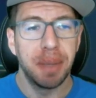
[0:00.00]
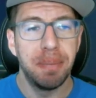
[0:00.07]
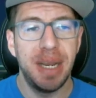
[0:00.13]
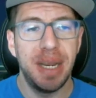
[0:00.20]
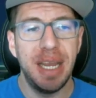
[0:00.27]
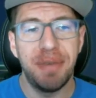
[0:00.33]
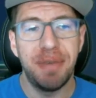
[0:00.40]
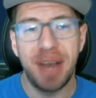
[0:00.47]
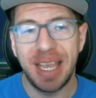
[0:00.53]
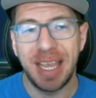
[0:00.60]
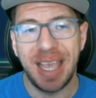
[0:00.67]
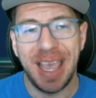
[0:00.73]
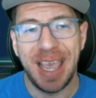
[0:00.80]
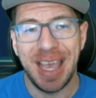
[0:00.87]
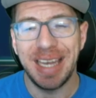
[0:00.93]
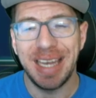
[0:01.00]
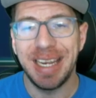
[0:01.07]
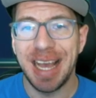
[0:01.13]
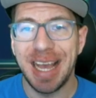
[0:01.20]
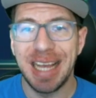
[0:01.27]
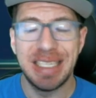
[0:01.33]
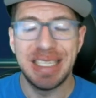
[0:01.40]
But if I can't
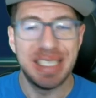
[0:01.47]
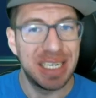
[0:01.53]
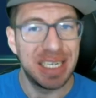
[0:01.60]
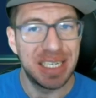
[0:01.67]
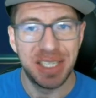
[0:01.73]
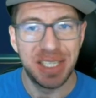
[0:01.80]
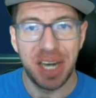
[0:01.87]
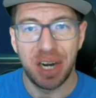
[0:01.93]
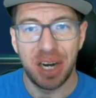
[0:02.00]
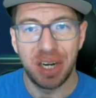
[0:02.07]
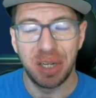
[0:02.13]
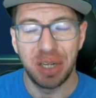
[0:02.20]
get 6-star